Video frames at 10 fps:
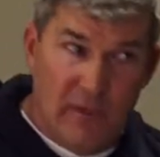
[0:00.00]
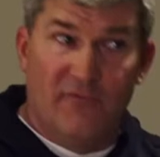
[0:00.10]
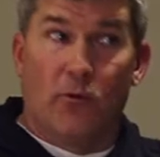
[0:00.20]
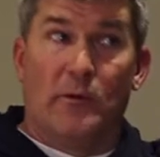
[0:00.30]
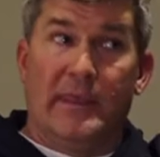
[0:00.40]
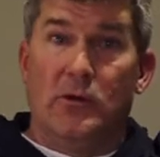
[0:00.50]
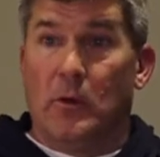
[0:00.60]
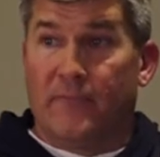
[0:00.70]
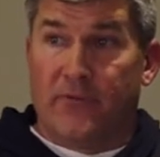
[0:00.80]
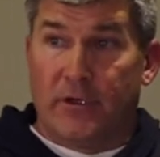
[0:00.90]
before they
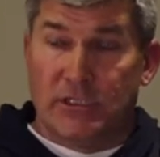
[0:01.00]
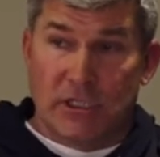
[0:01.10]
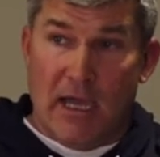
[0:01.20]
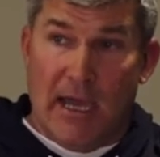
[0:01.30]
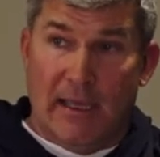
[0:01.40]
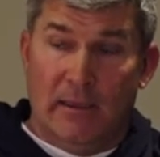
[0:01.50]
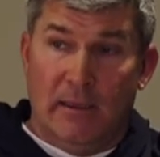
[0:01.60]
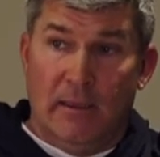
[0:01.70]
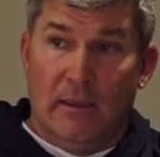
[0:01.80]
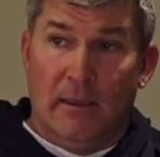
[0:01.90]
go up for a shot.
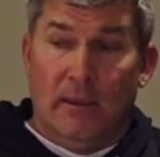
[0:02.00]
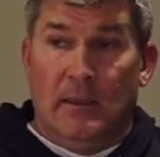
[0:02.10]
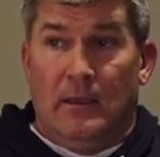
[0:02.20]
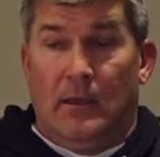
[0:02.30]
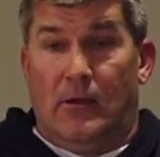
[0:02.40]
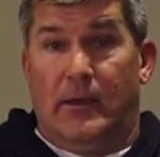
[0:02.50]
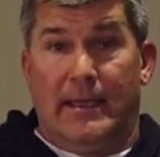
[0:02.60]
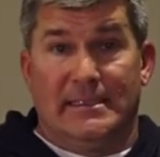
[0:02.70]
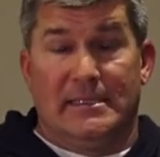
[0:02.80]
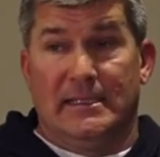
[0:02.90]
All
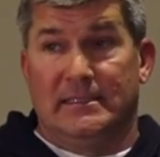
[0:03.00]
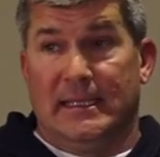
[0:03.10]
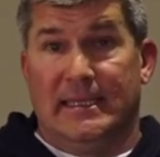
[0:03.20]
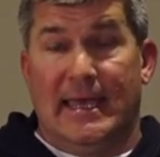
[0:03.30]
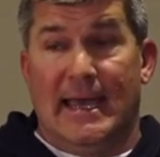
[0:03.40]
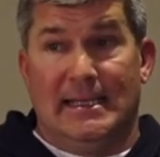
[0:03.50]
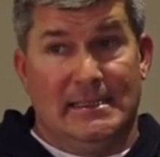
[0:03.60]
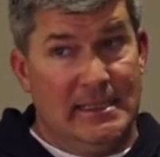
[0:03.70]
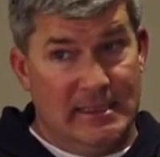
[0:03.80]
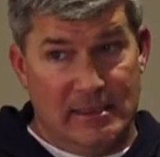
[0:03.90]
right, things like
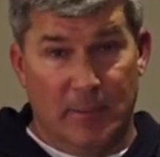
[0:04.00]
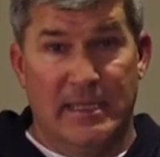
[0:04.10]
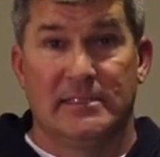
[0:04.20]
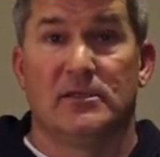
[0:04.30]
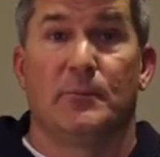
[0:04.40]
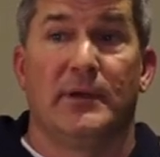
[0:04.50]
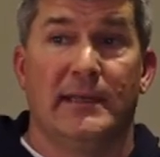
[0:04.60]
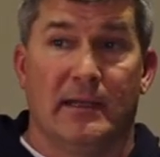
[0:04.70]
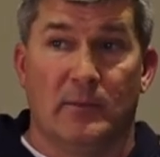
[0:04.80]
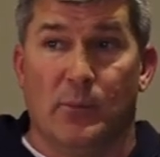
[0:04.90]
that. Some kids are
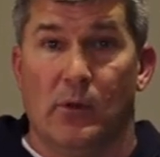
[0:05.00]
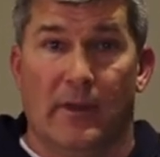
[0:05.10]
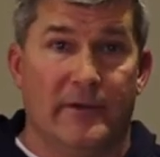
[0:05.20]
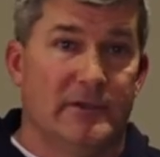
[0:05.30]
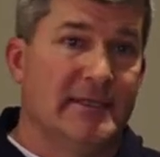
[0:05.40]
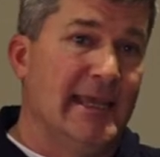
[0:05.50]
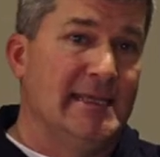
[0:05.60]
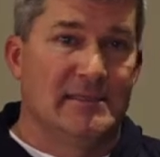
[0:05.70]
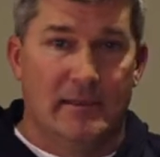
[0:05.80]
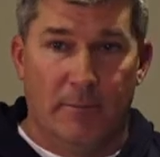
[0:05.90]
predictable on their
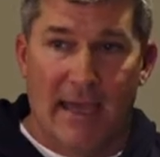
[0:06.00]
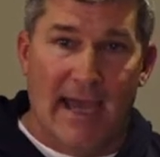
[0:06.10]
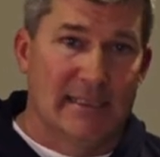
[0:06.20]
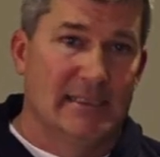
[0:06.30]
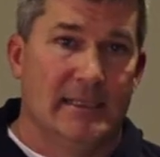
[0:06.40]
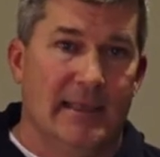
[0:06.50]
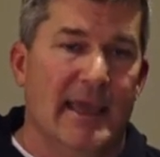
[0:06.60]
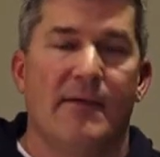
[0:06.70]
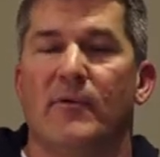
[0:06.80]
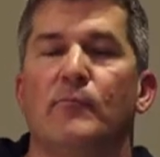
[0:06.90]
takes to the basket.
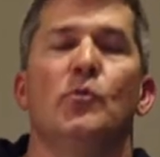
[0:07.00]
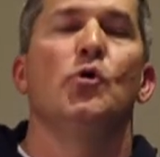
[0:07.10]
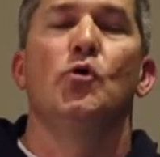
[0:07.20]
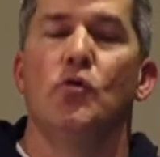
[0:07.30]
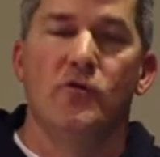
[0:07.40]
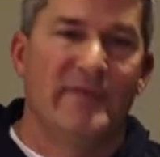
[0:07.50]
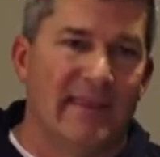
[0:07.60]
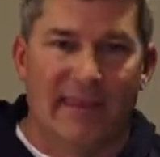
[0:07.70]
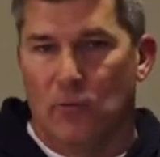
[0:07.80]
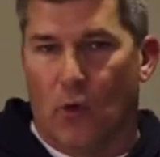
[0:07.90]
They have a move
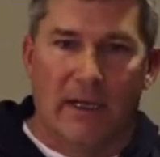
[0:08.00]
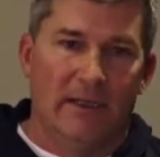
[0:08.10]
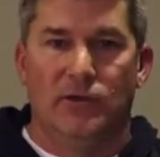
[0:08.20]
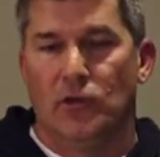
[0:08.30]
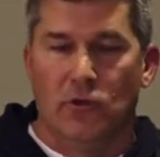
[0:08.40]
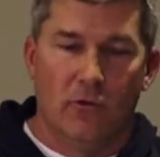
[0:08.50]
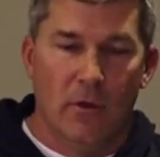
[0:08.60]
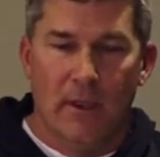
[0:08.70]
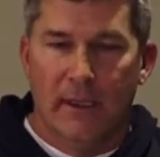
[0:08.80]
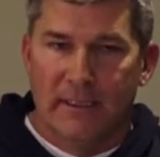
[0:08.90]
that they want to do
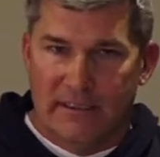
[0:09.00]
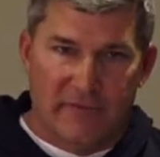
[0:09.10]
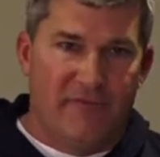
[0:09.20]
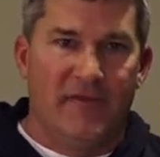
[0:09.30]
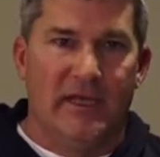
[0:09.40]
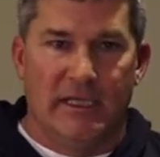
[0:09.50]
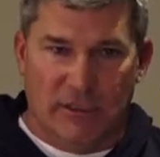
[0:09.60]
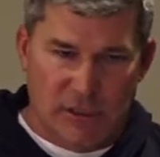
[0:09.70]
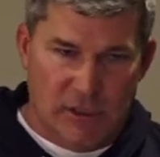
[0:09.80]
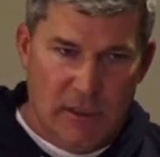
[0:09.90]
to
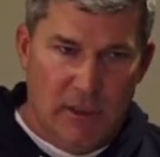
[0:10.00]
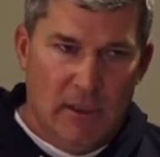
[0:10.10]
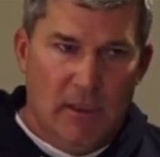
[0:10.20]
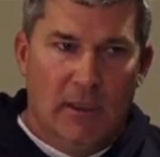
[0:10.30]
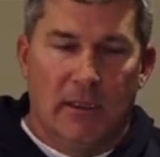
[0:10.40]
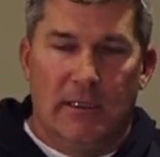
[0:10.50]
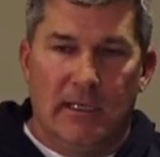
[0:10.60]
finish. You